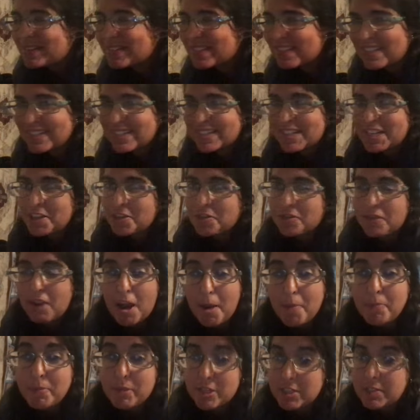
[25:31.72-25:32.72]
60
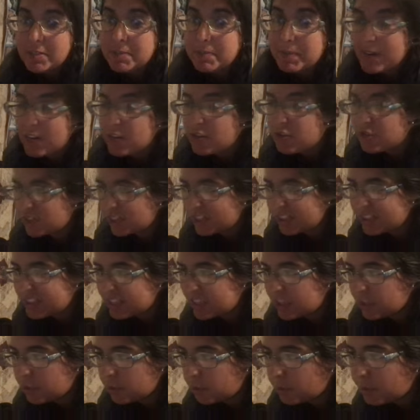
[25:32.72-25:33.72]
up to page
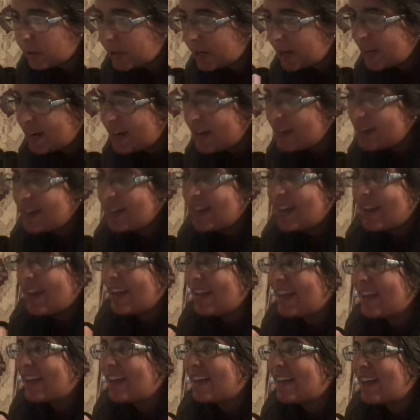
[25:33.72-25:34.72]
63
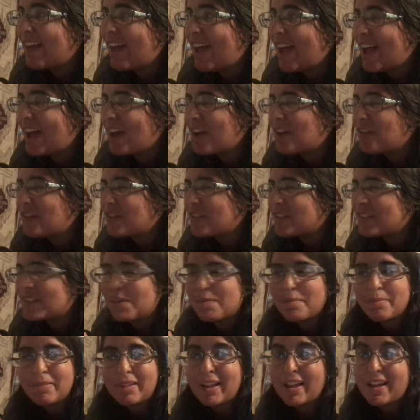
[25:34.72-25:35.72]
in Anna Dressed in
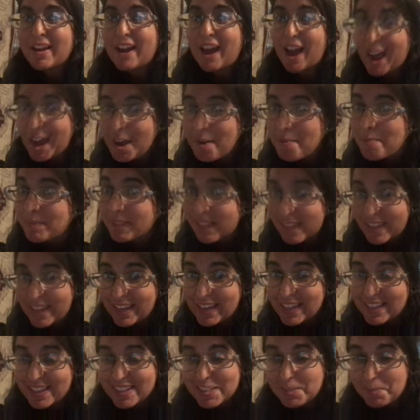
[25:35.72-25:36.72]
Blood. I'm
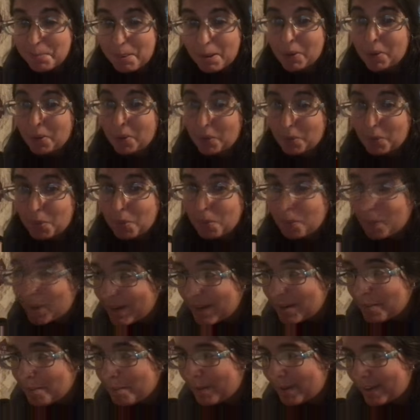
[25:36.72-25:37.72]
liking this book quite a
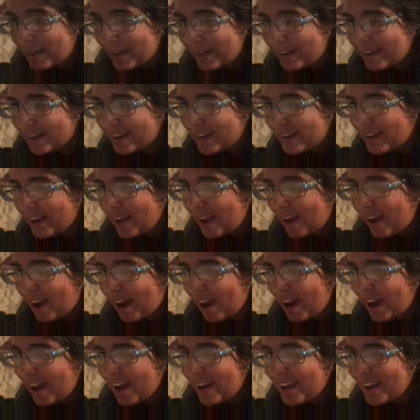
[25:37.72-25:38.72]
bit.
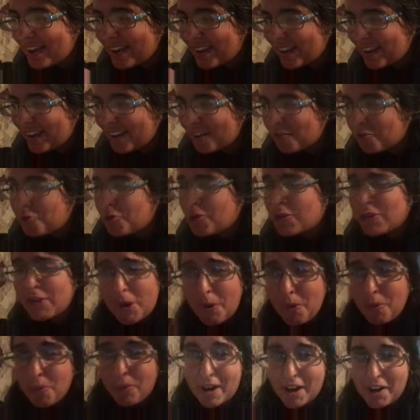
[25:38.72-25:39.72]
I so
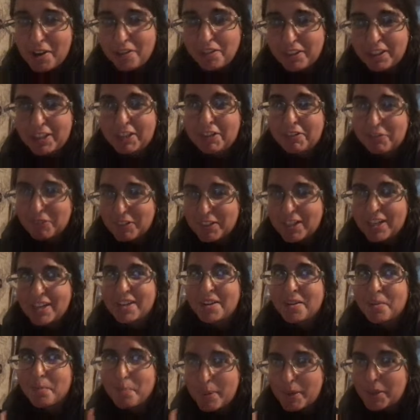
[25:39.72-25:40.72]
rarely read
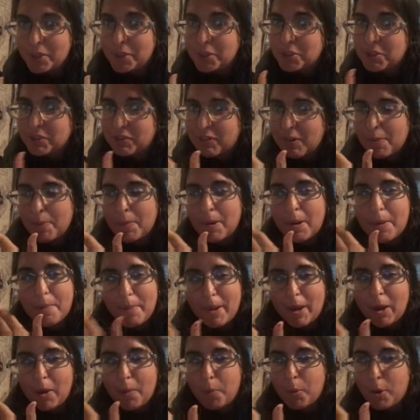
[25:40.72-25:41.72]
books from a
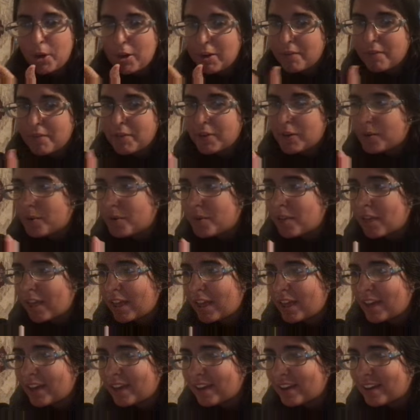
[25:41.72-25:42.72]
male point of view,
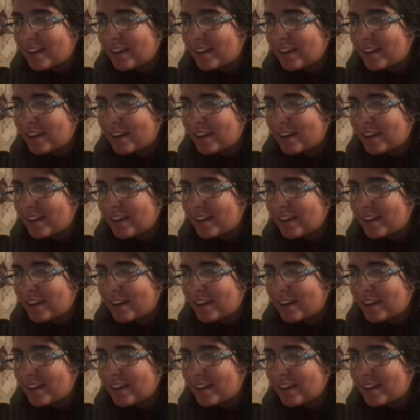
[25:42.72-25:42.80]
like,